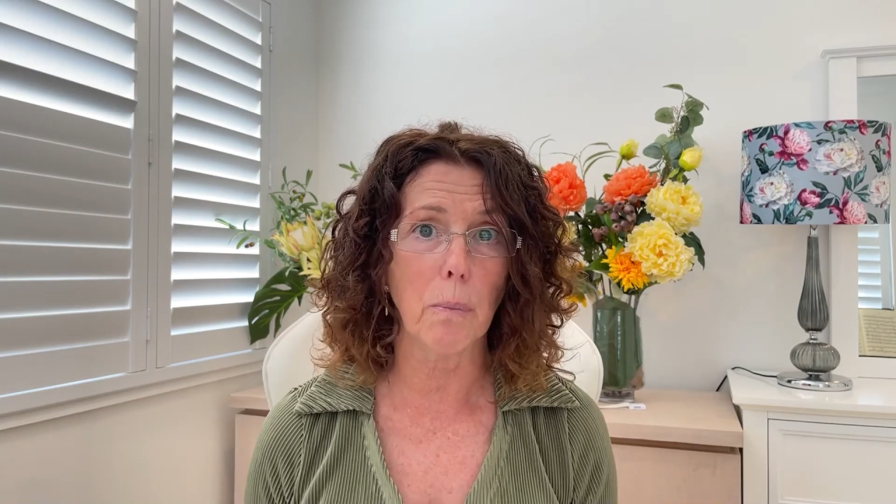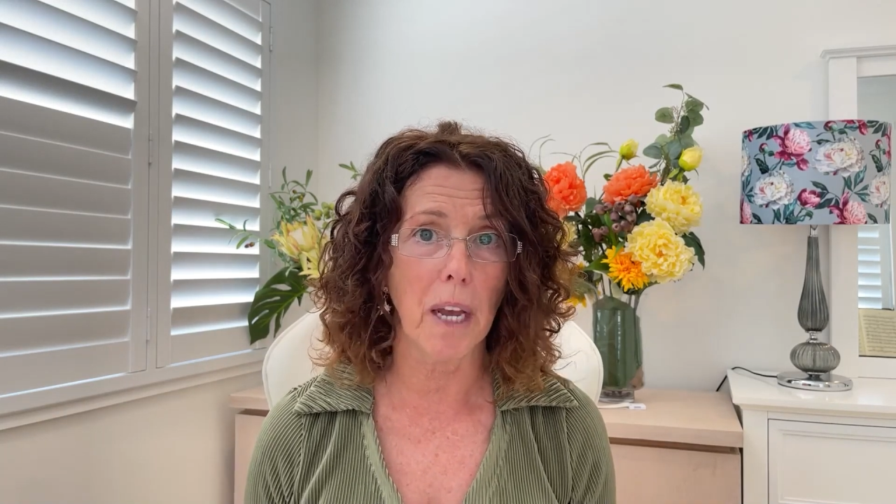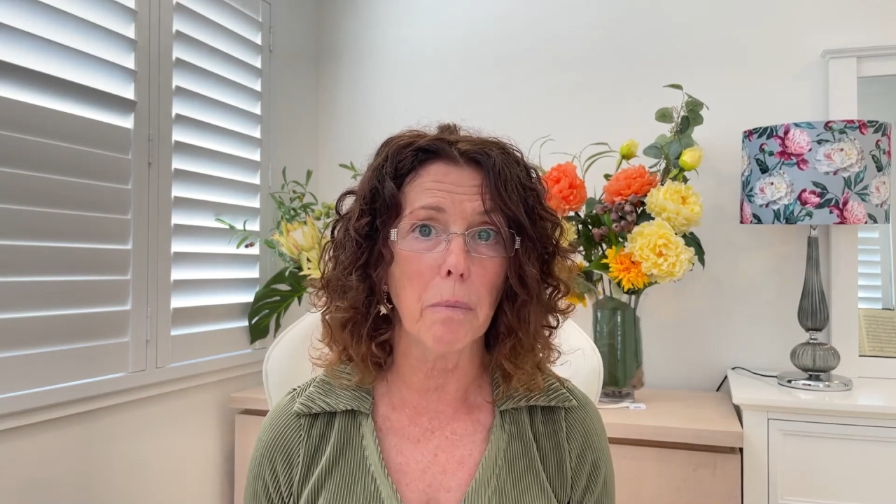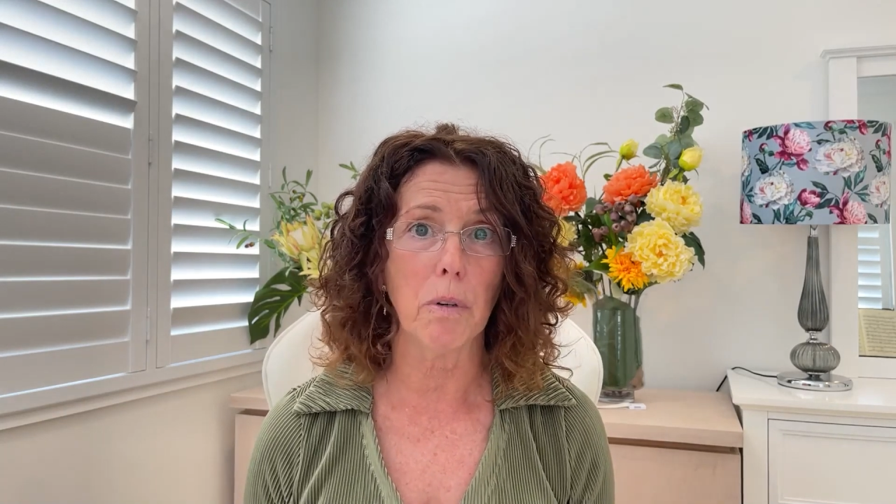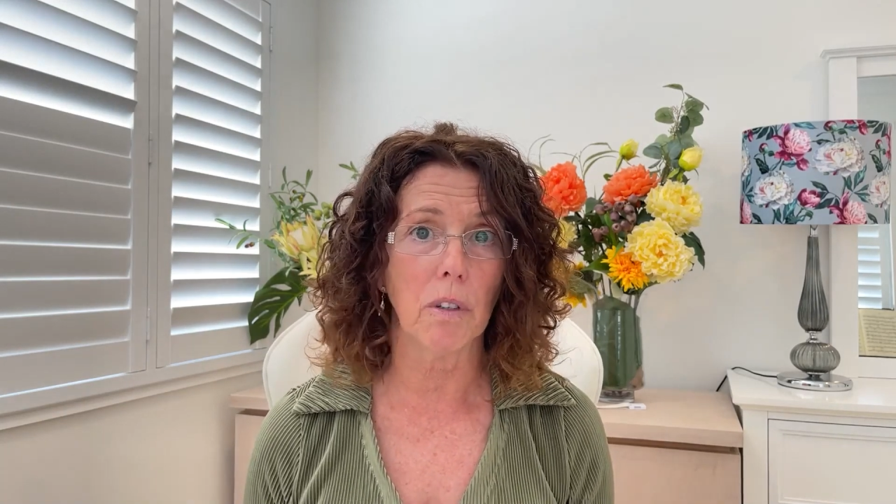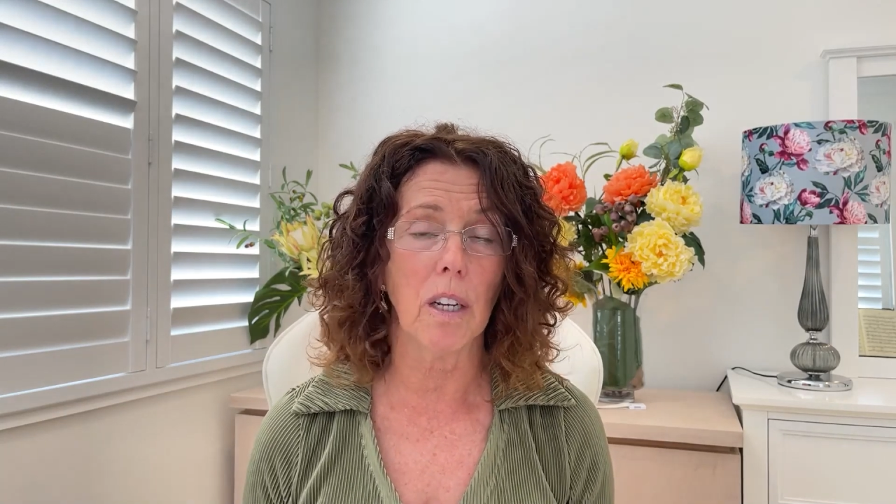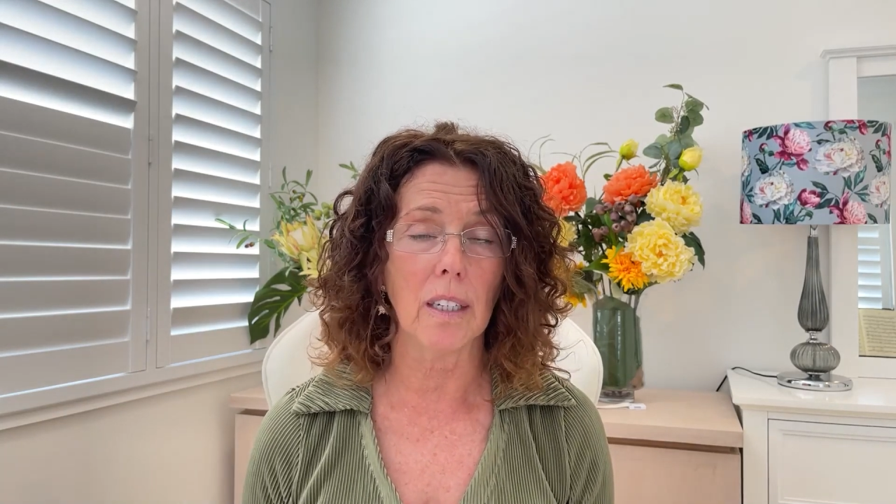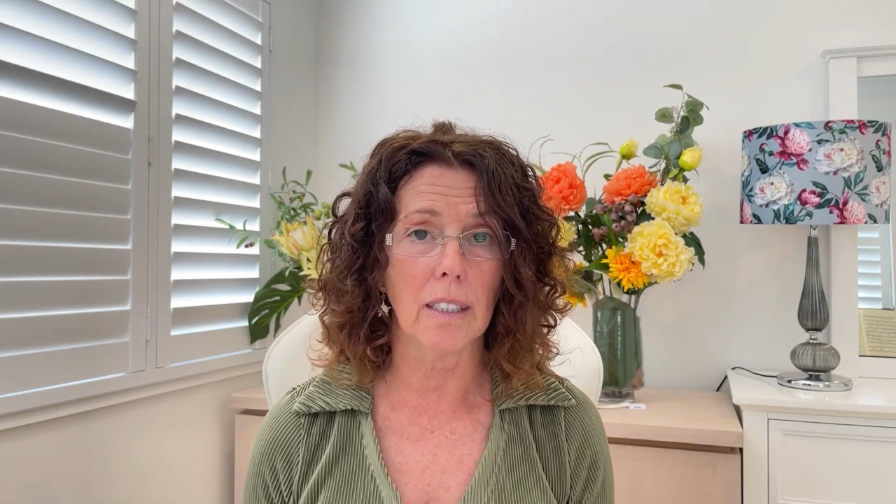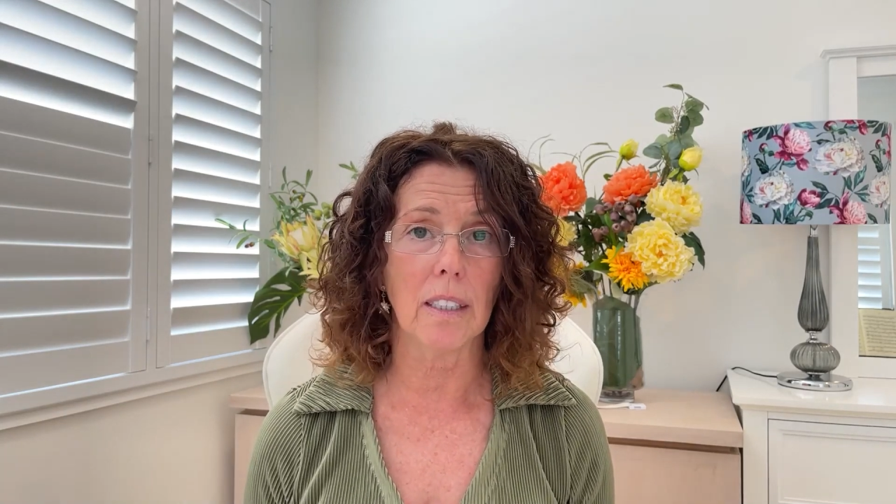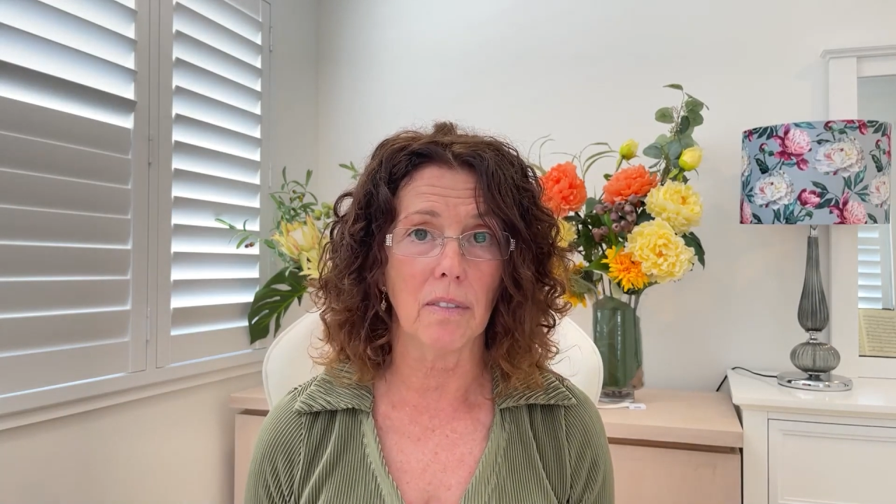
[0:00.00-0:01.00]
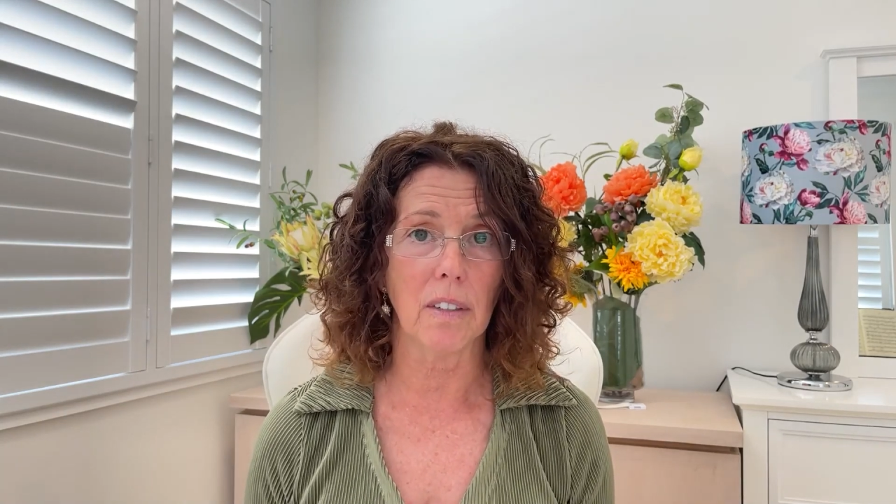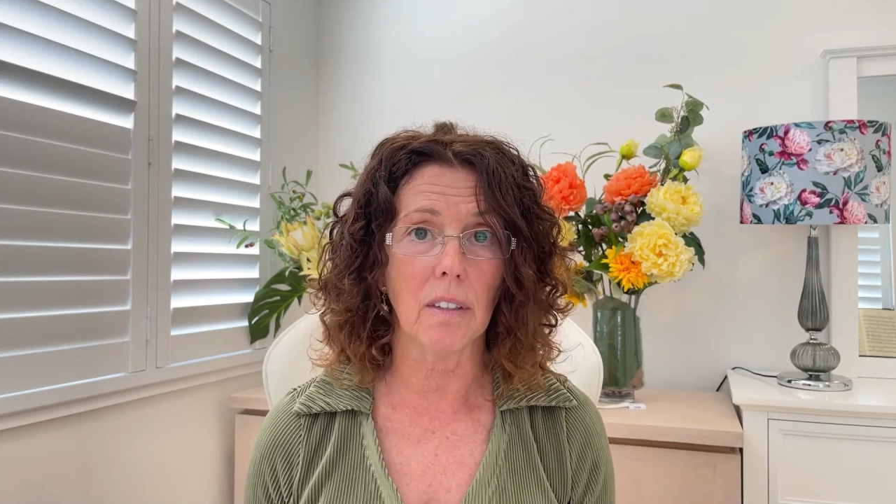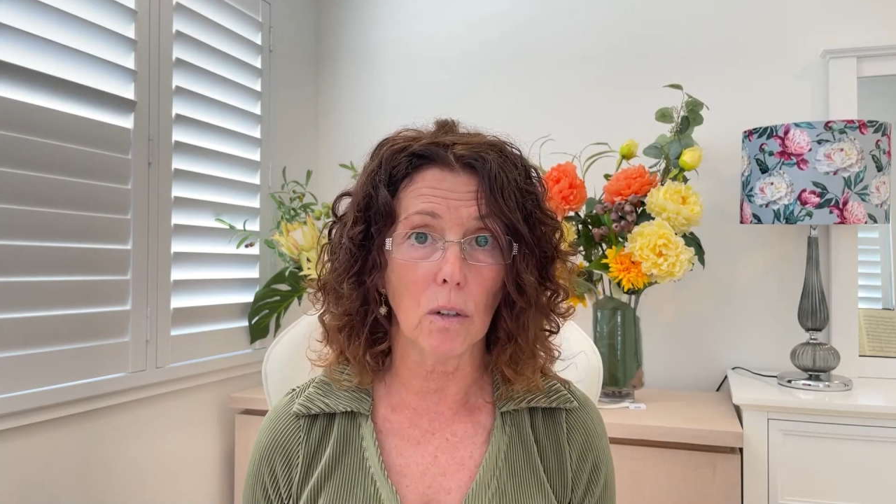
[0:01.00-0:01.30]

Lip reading: people a list of